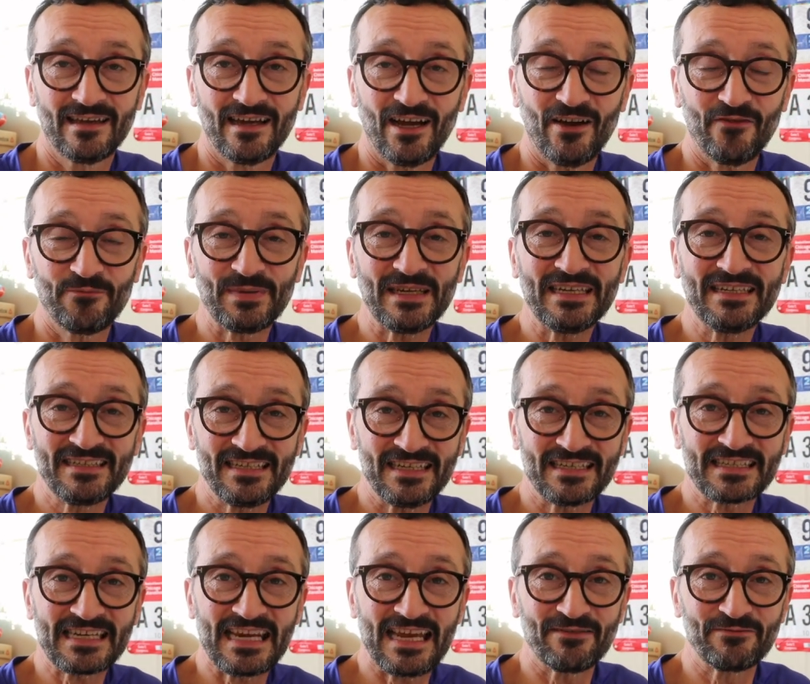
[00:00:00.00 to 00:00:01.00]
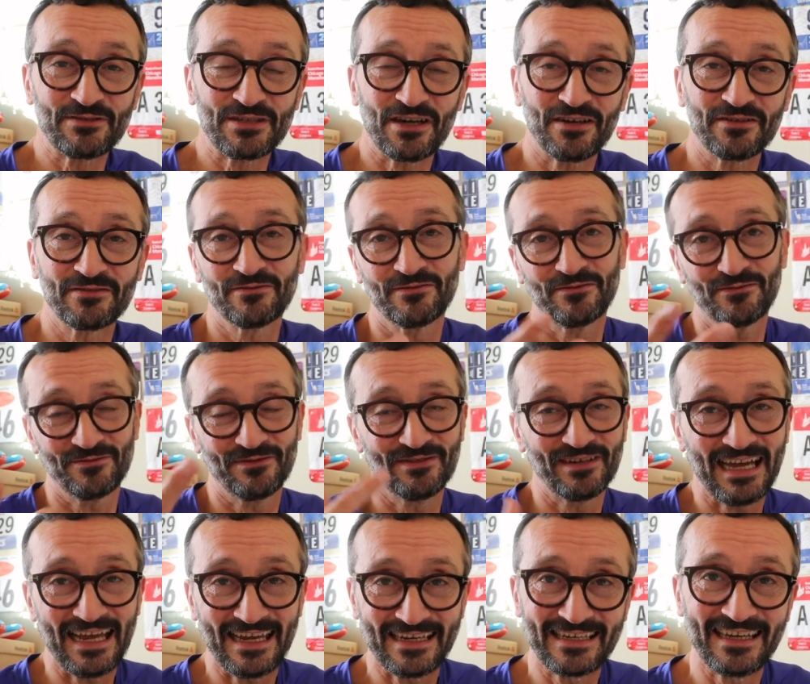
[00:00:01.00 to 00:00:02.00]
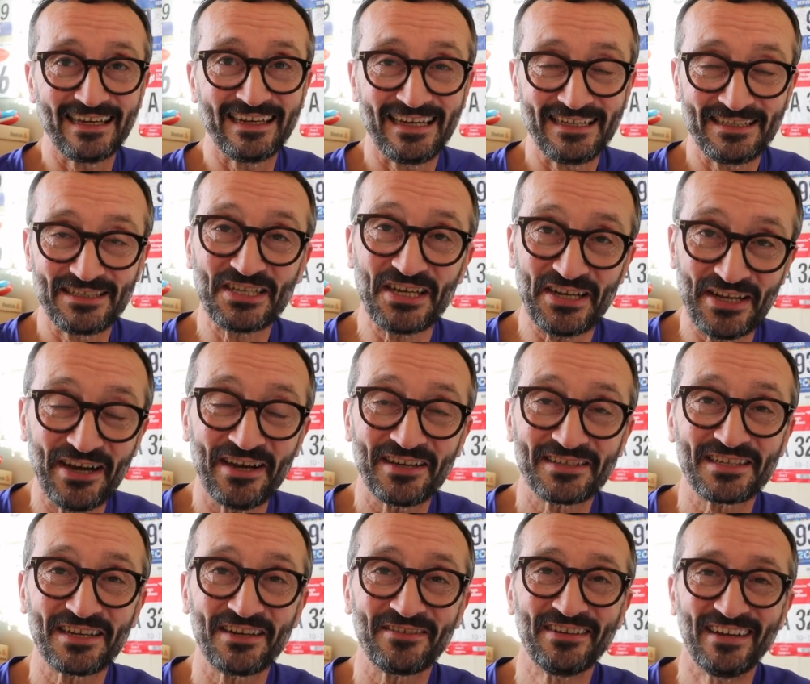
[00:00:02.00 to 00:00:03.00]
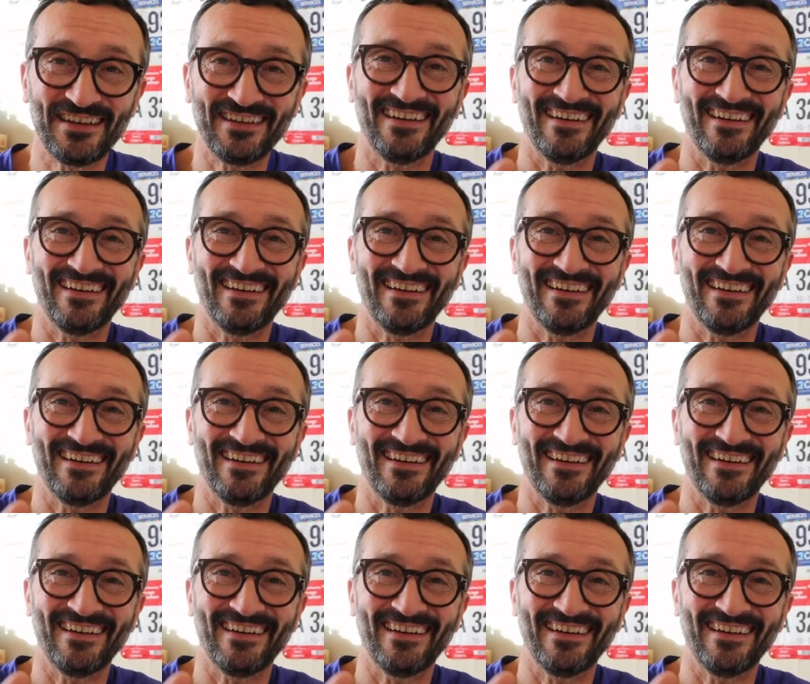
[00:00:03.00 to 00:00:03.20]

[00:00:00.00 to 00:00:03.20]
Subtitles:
I've been Discount Don, or aka Donato,